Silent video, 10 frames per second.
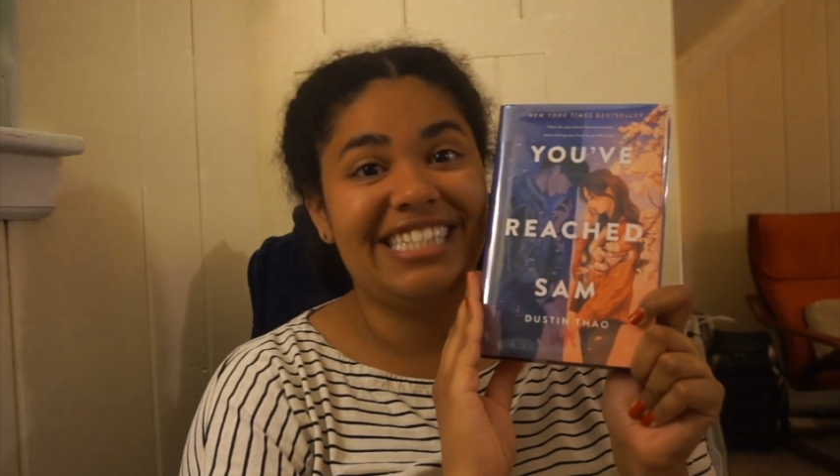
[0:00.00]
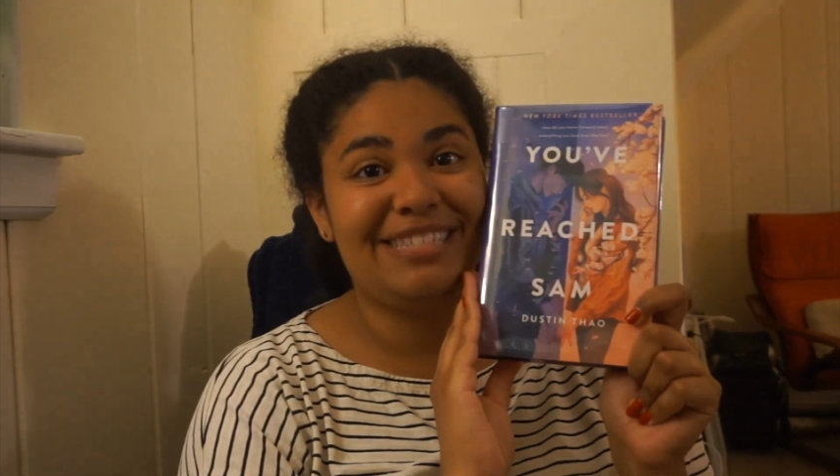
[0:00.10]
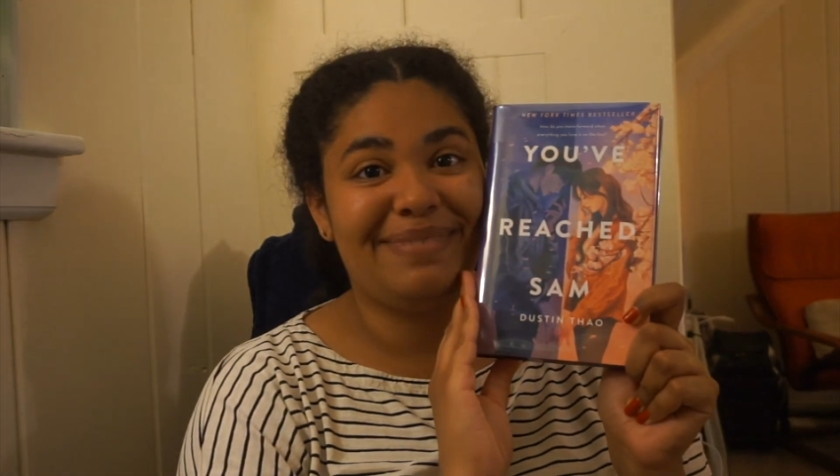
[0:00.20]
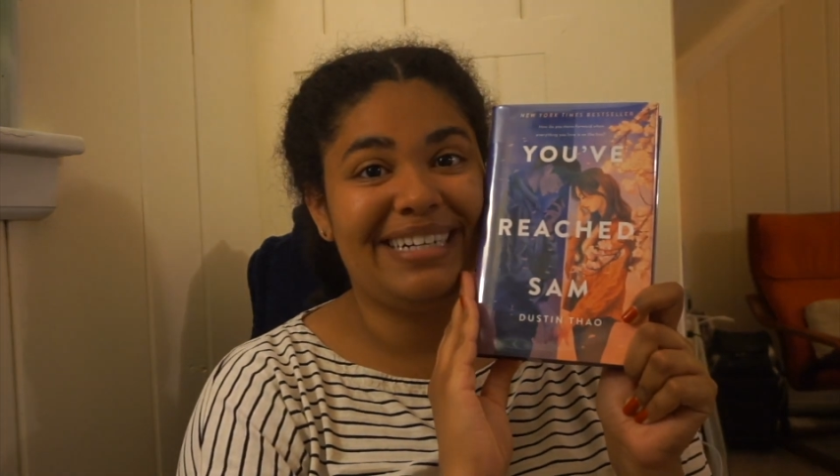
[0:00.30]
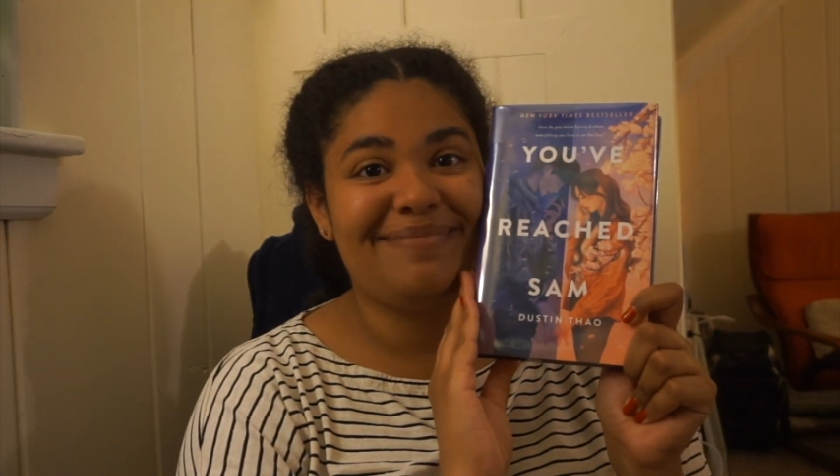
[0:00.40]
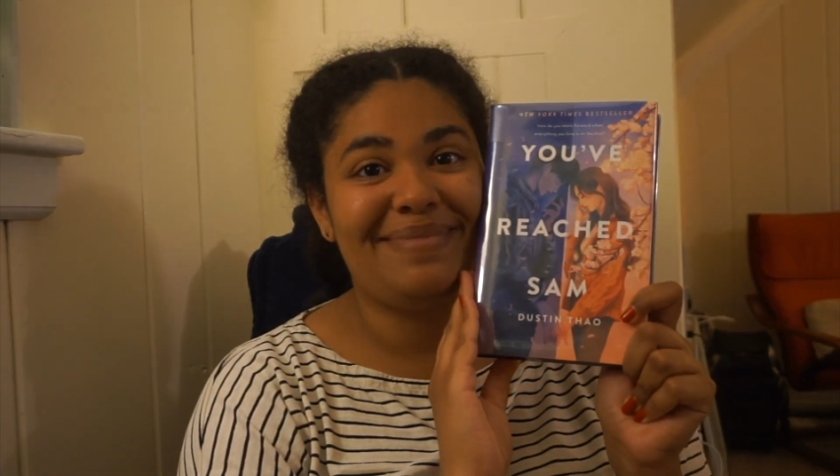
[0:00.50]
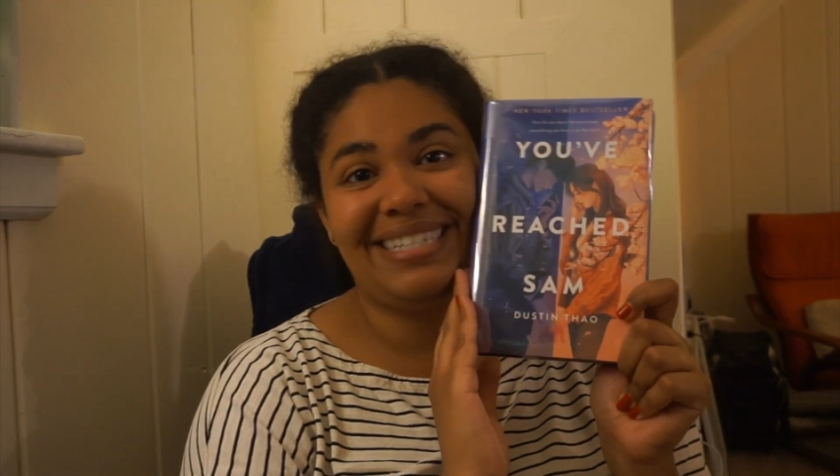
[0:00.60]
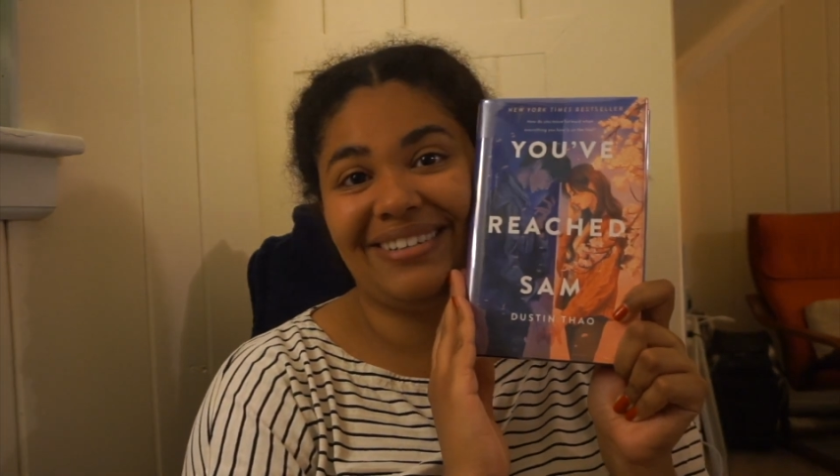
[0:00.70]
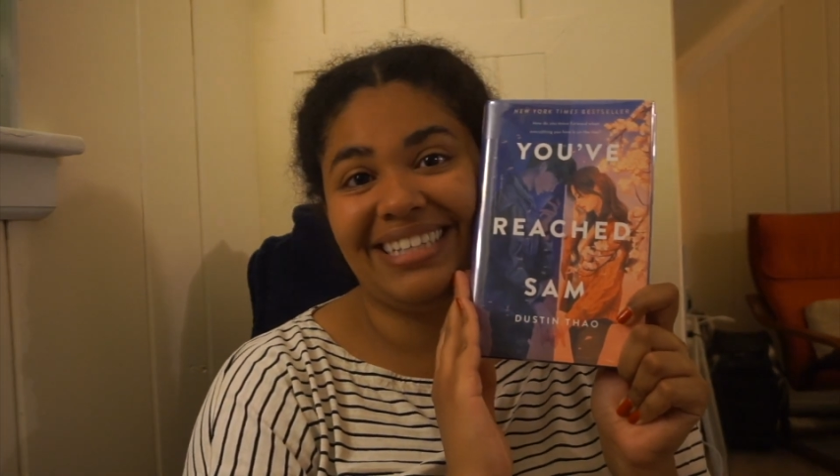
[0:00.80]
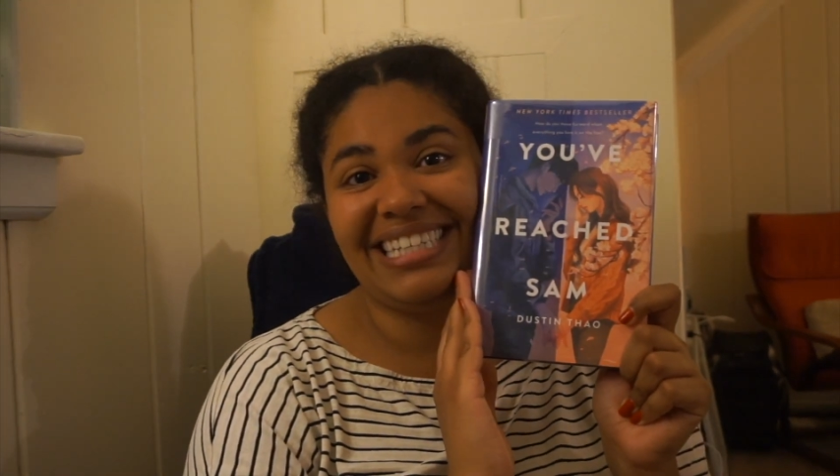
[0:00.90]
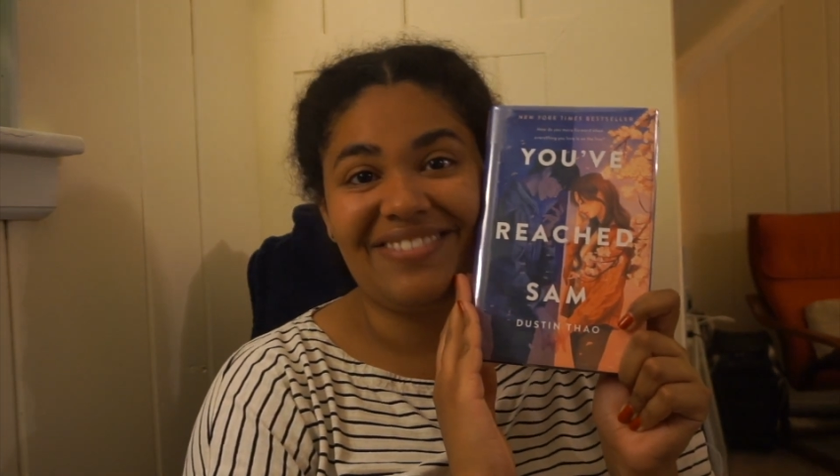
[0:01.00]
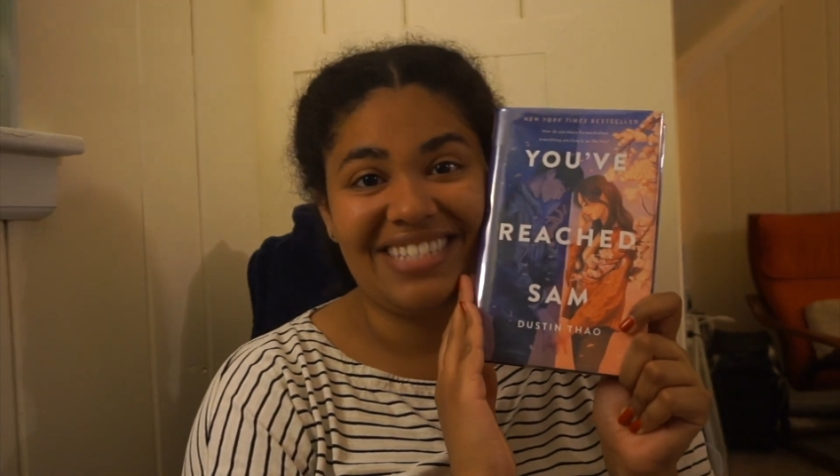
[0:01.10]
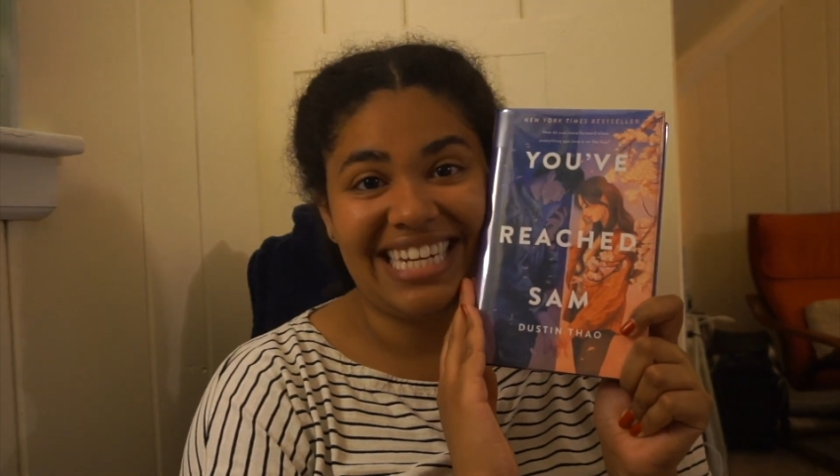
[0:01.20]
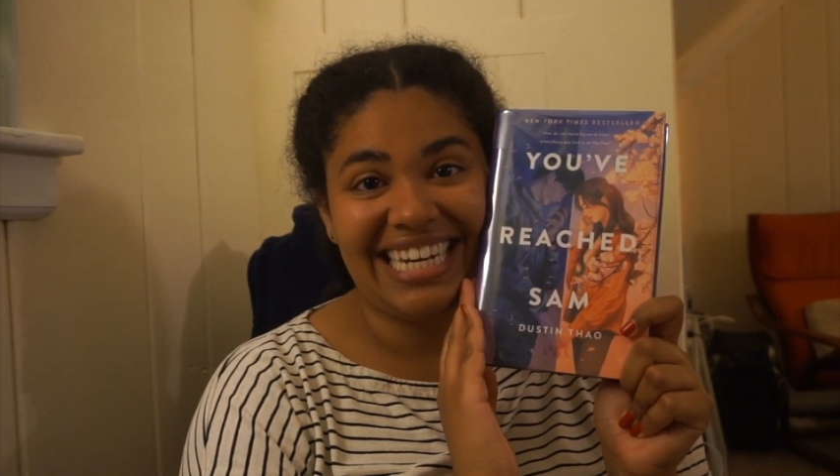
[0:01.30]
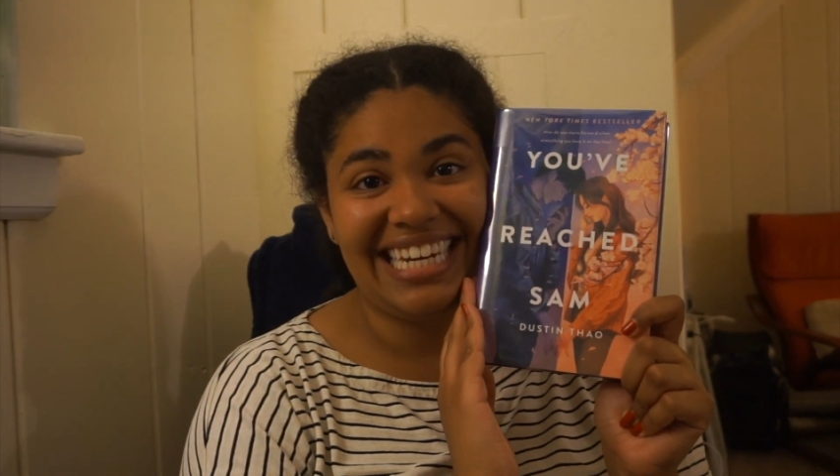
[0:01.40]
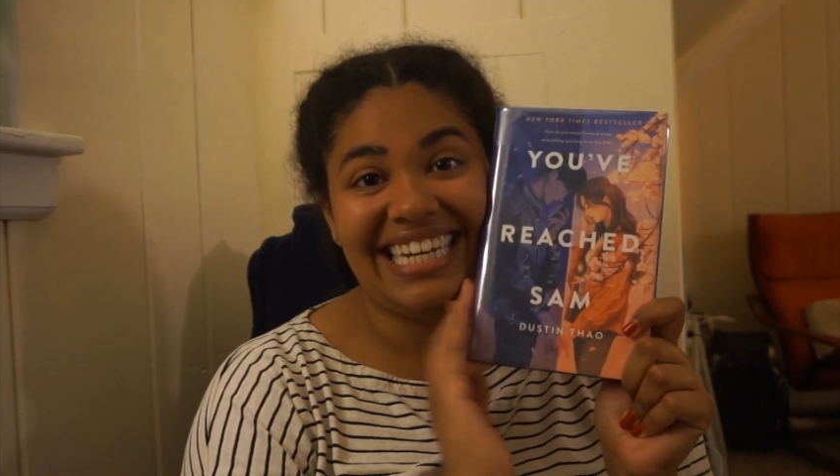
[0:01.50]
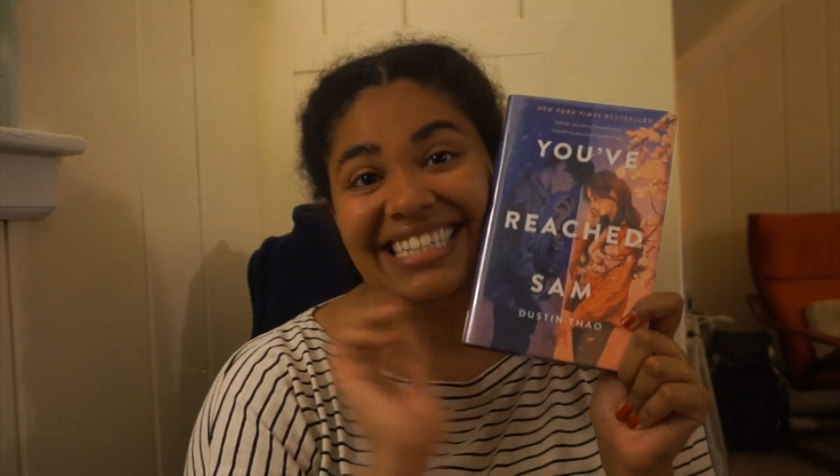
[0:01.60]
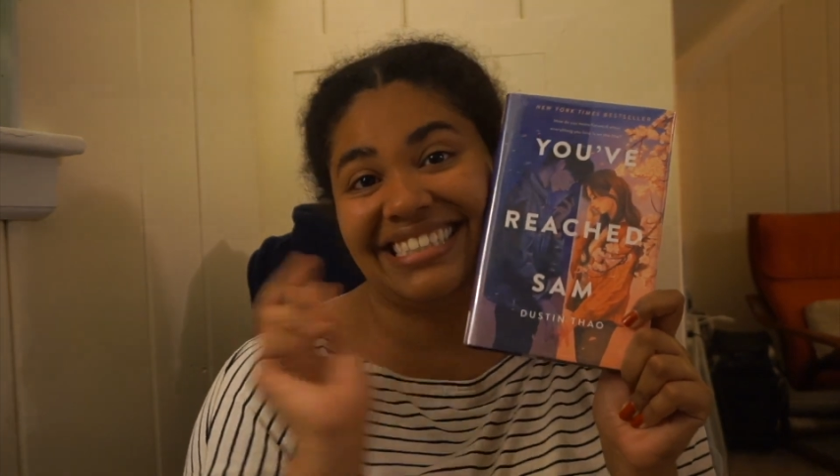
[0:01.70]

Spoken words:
this book and be totally devastated,